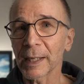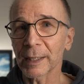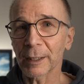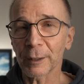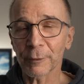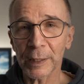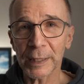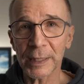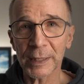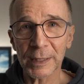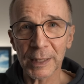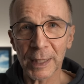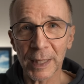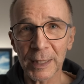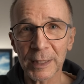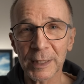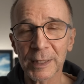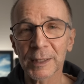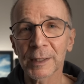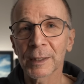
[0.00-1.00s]

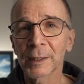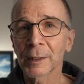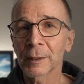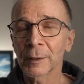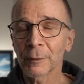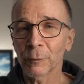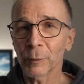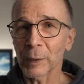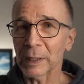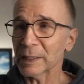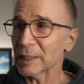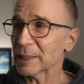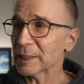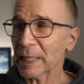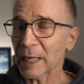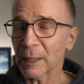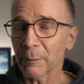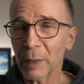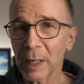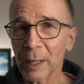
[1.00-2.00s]
criticized when this
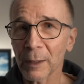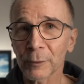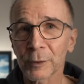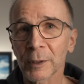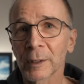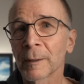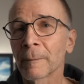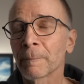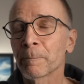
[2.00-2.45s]
came out